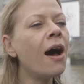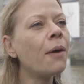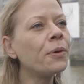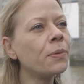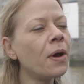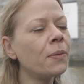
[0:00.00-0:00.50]
I
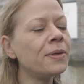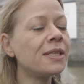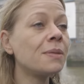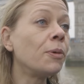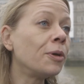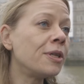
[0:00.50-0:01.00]
want to work with
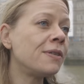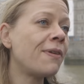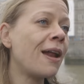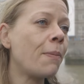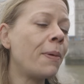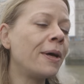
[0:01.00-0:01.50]
smaller
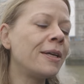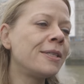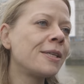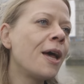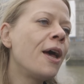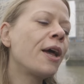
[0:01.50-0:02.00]

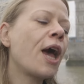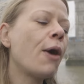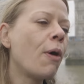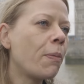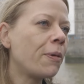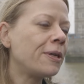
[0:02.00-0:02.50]
developers,
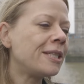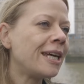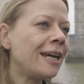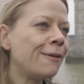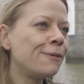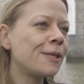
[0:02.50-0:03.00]

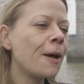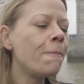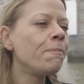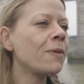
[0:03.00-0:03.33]
cooperatives,